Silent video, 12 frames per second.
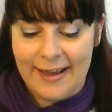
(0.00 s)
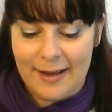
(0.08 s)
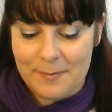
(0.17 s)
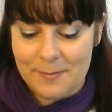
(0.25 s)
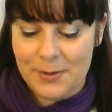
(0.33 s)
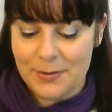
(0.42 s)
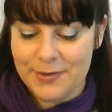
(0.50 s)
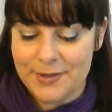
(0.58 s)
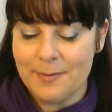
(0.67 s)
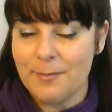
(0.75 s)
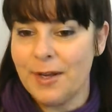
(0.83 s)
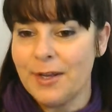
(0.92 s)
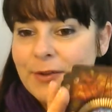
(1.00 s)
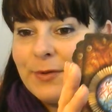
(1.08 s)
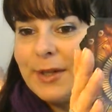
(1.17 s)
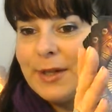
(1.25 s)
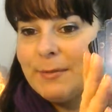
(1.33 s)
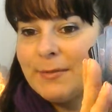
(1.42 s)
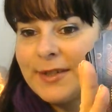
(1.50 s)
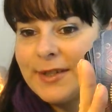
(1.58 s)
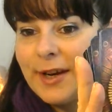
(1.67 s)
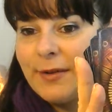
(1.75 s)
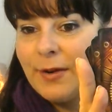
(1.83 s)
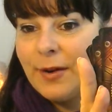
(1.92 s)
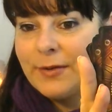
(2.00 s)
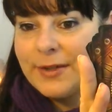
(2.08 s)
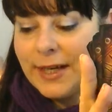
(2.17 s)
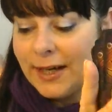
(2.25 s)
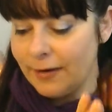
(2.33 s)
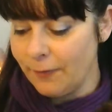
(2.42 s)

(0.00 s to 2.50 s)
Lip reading: I'm using my Dreams Tarot deck.